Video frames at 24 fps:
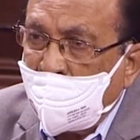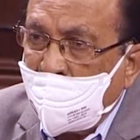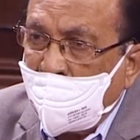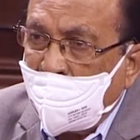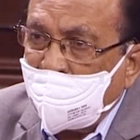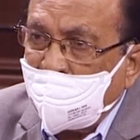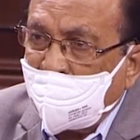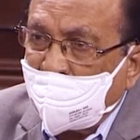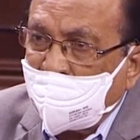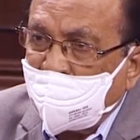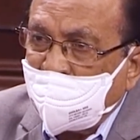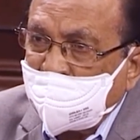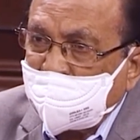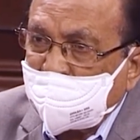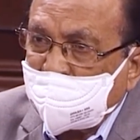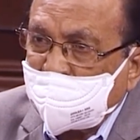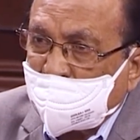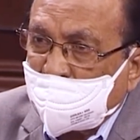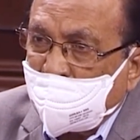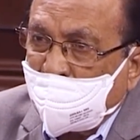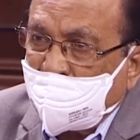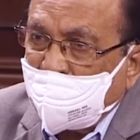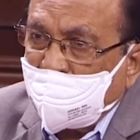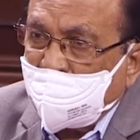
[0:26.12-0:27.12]
our
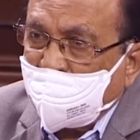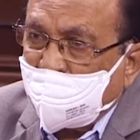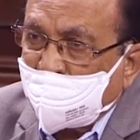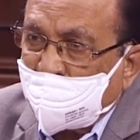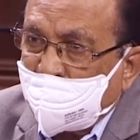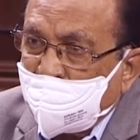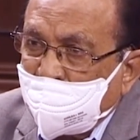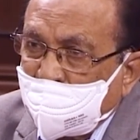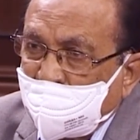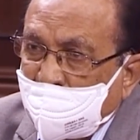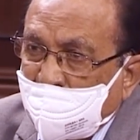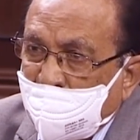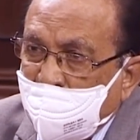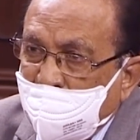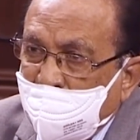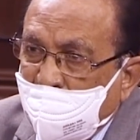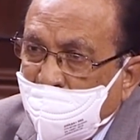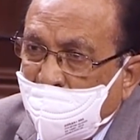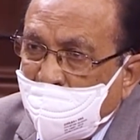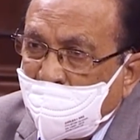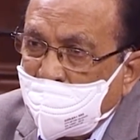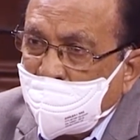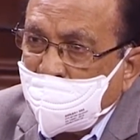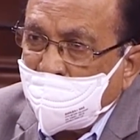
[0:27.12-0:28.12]
fishermen from Tamil
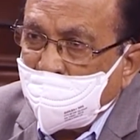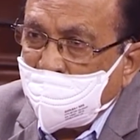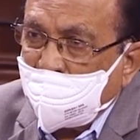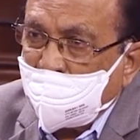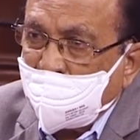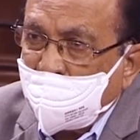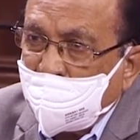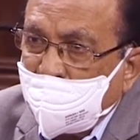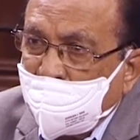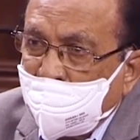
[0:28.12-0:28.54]
Nadu